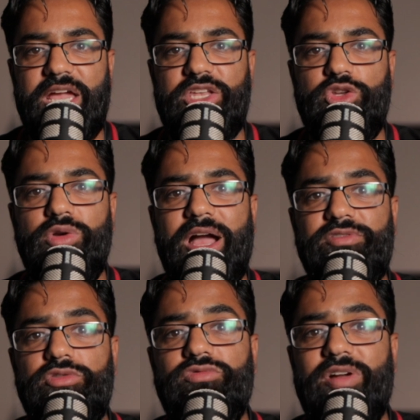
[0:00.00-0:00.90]
and you
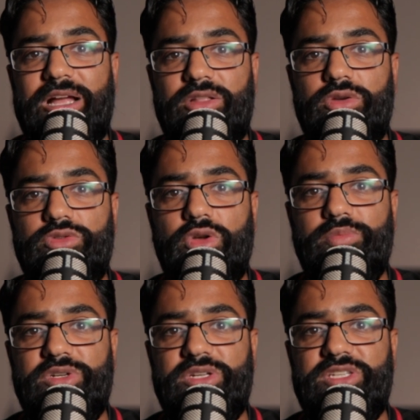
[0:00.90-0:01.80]
have to rank those
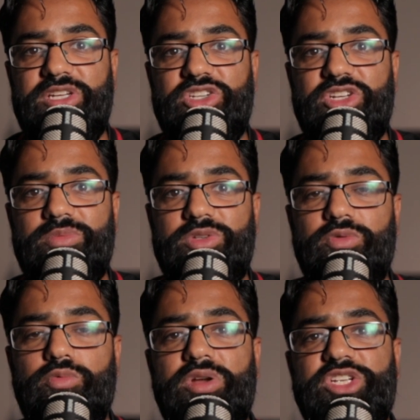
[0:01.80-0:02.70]
options in terms
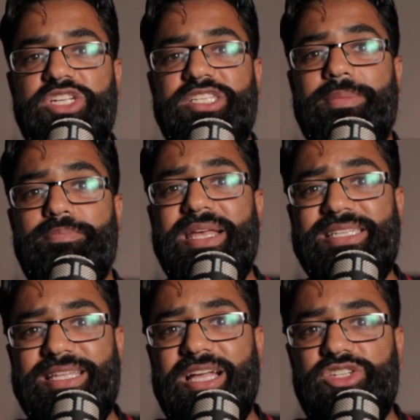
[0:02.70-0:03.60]
of which is the
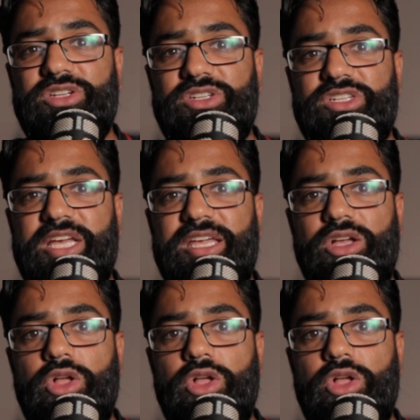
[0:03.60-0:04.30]
best action to take